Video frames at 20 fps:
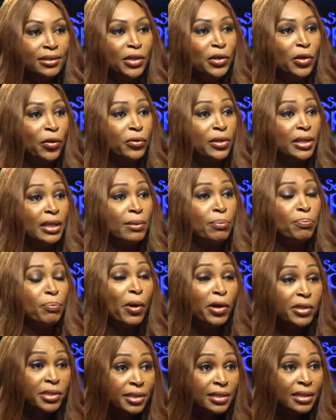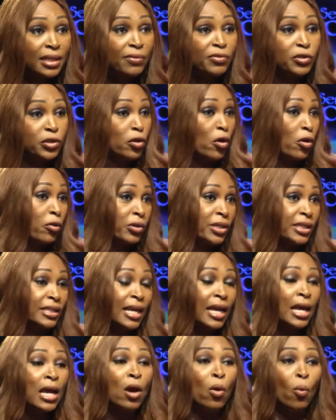you know, the positive
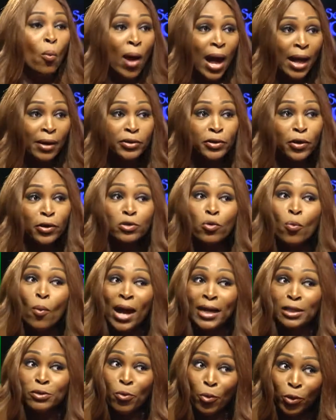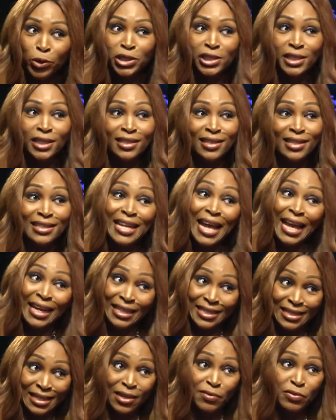stories while not whitewashing the
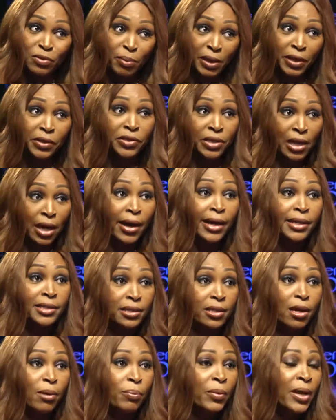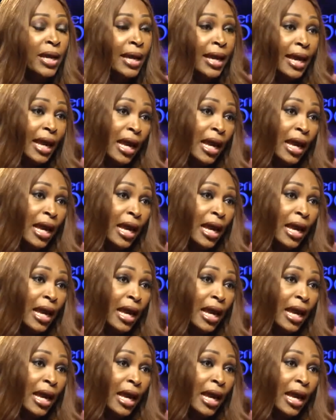negatives, because there are some